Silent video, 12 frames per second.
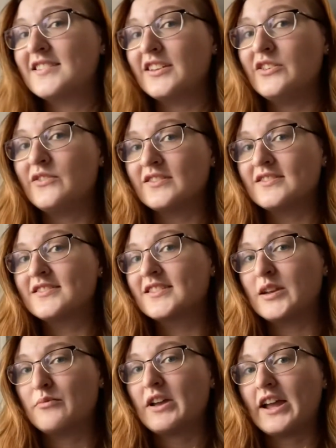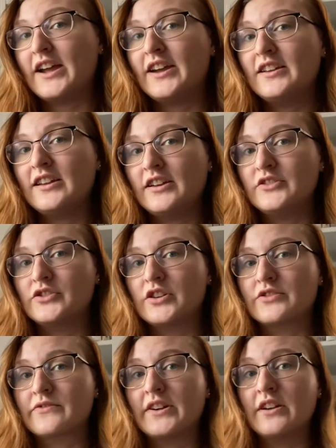that you can skip ahead and
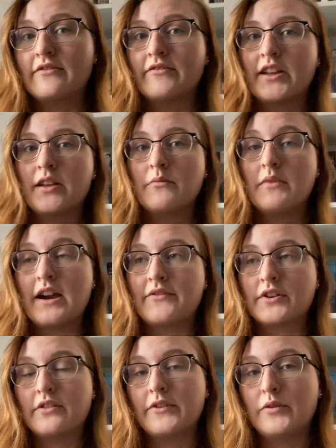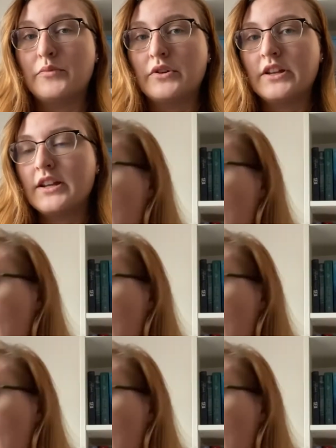just read Aflame after you read Bully,